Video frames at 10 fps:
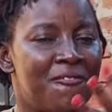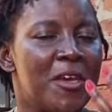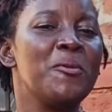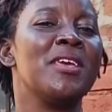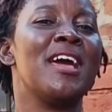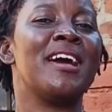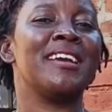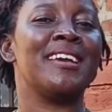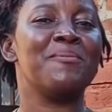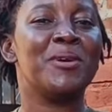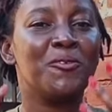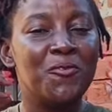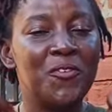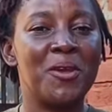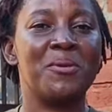Very young, but
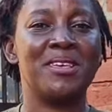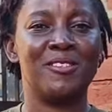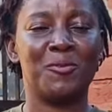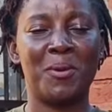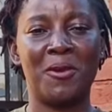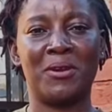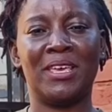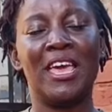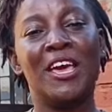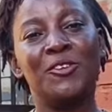very inspiring.